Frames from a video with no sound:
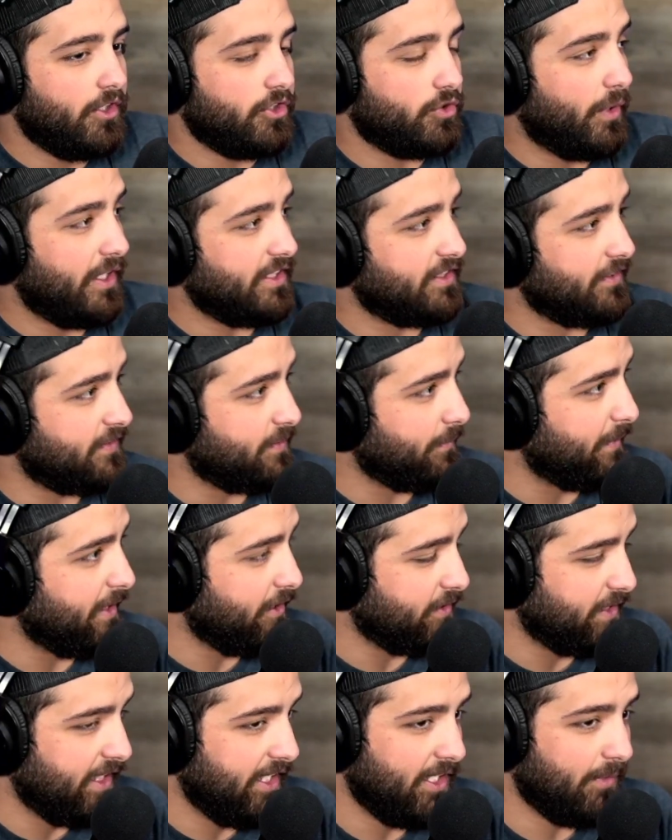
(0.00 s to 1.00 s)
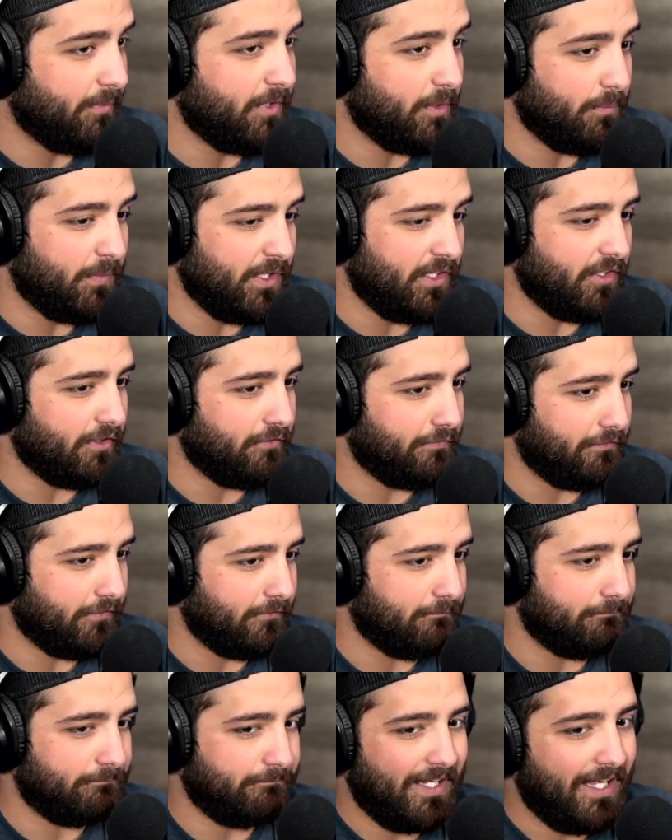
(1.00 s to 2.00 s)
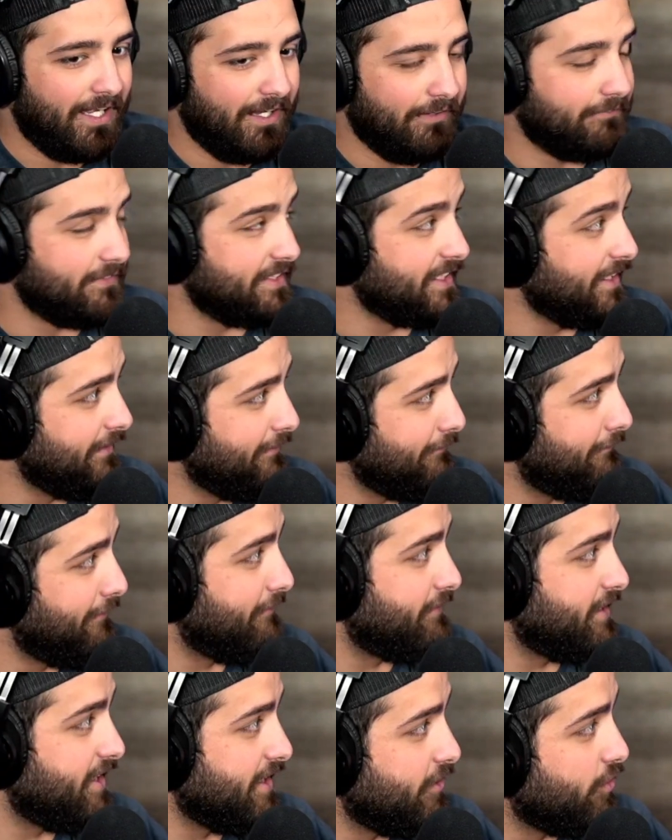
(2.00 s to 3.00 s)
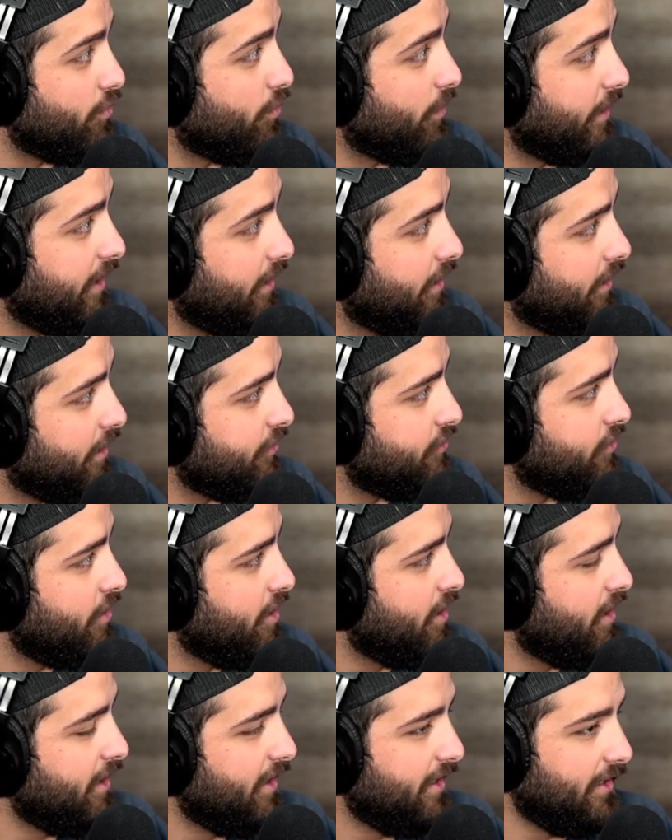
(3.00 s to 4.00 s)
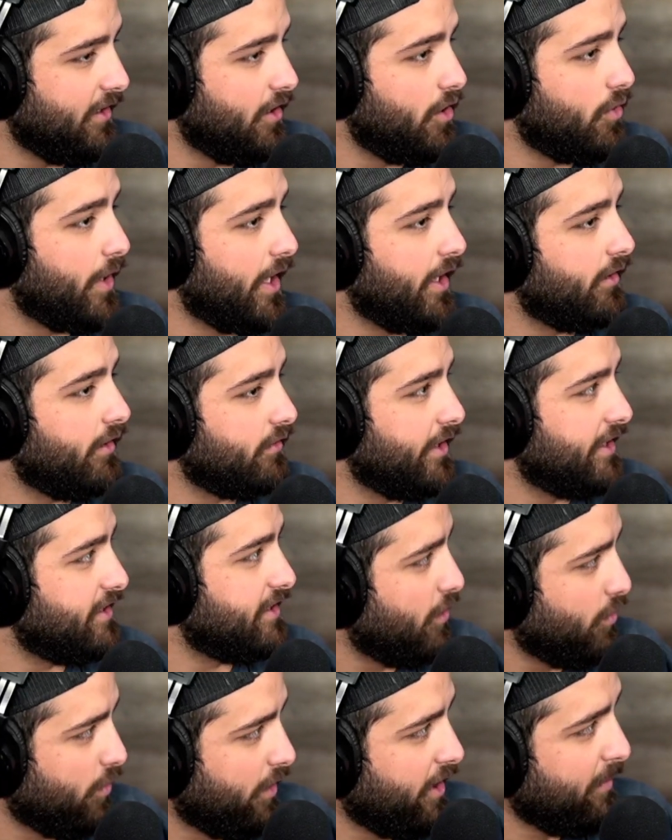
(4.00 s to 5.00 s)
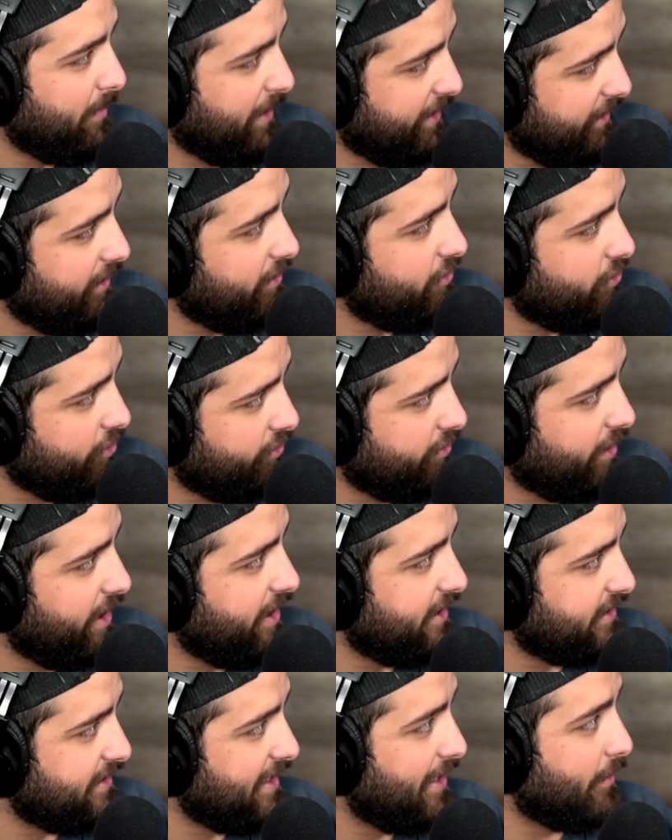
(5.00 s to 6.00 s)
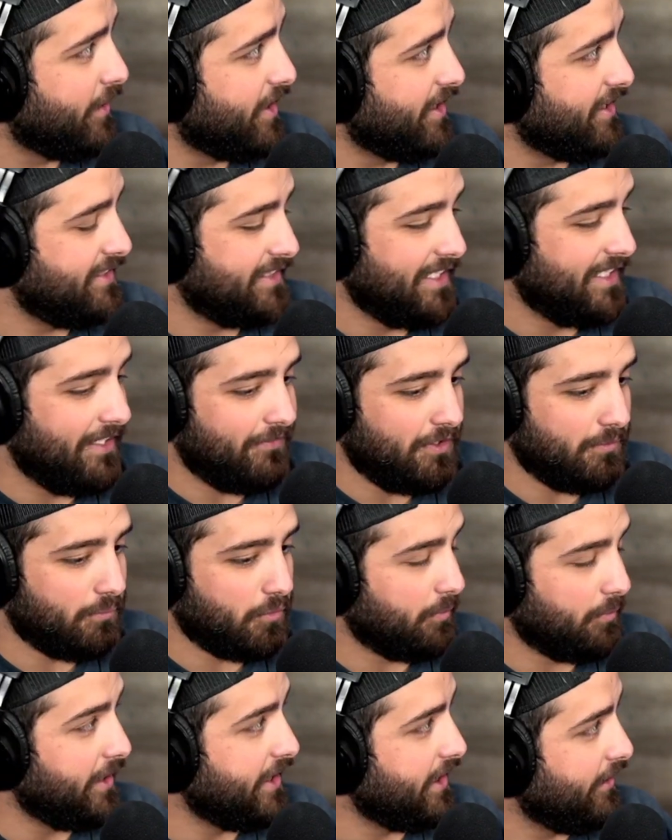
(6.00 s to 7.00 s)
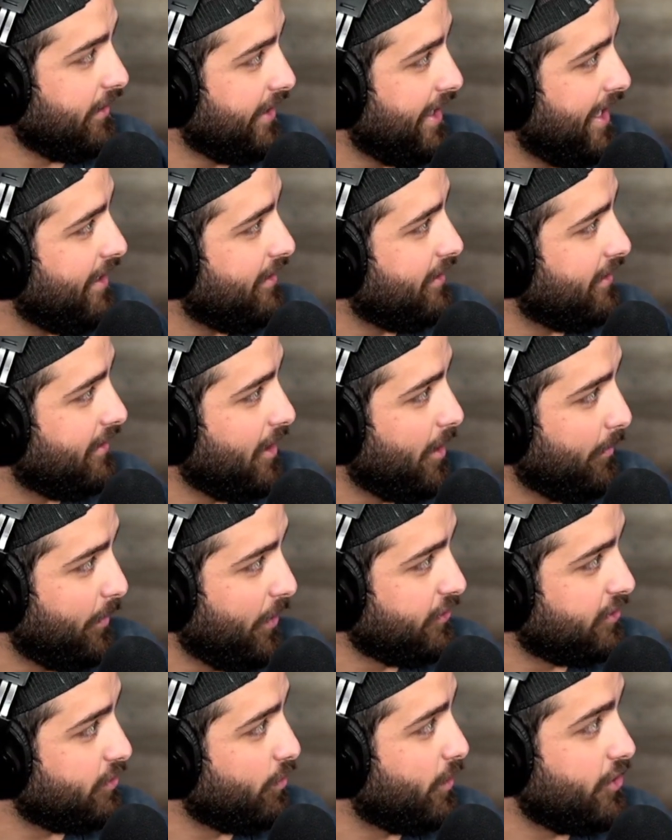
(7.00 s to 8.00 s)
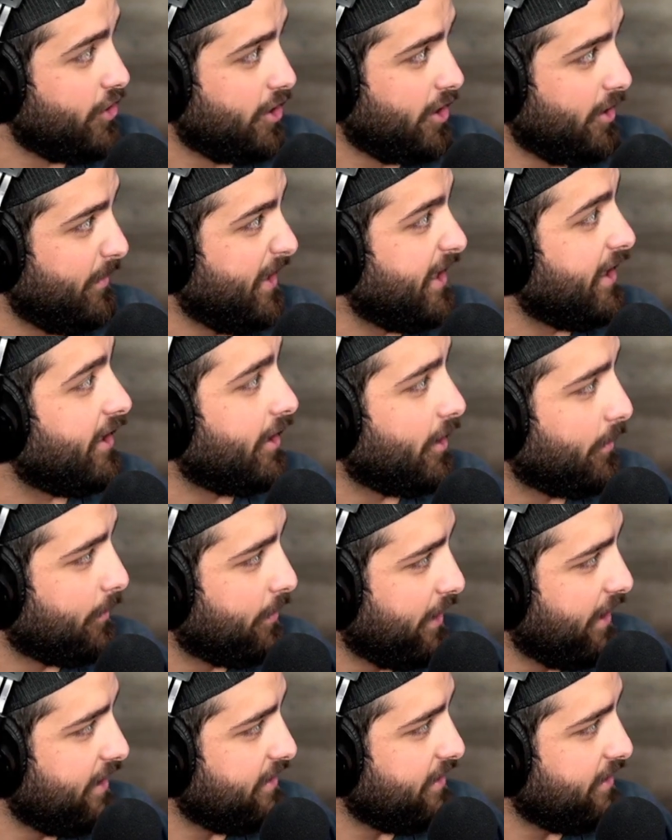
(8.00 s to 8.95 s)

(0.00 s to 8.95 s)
Whereas if somebody goes, hey, I'm going to be there for 5, 10, 15, 20 years, okay, let's go worry about the interest rate, because now we're going to save you more money on that opposed to what you're going to be getting on price.